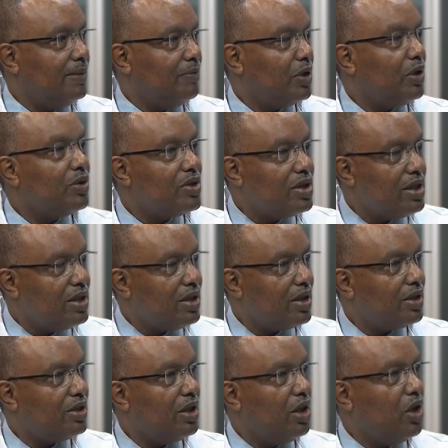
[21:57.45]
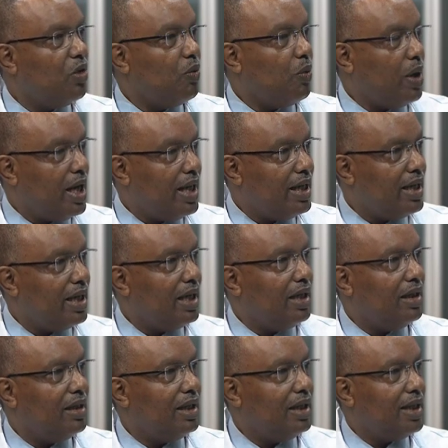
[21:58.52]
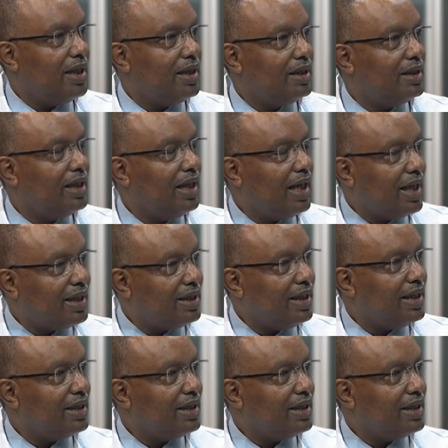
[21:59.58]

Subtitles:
considered when selecting